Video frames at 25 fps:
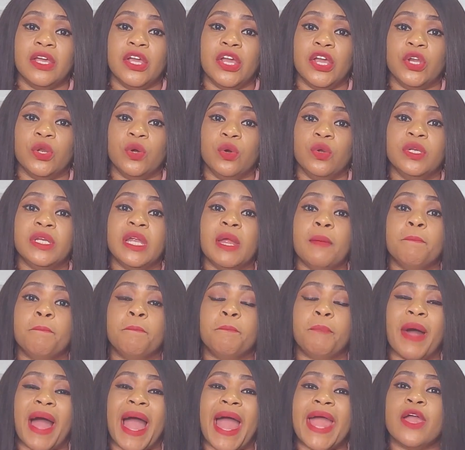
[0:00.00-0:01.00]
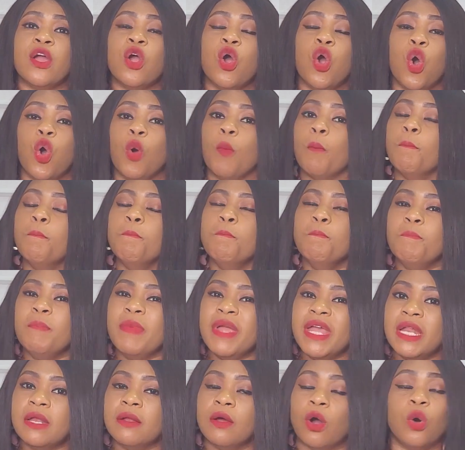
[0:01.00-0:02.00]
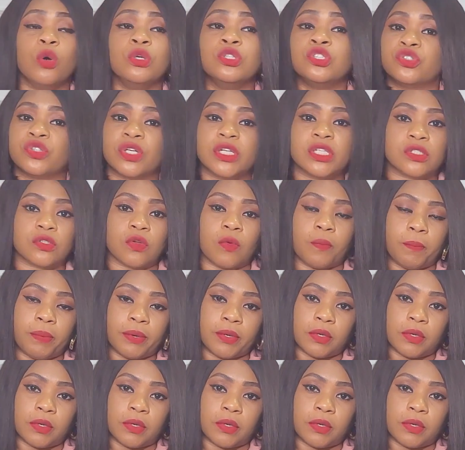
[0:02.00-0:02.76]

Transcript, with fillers: You know, they buy hundreds of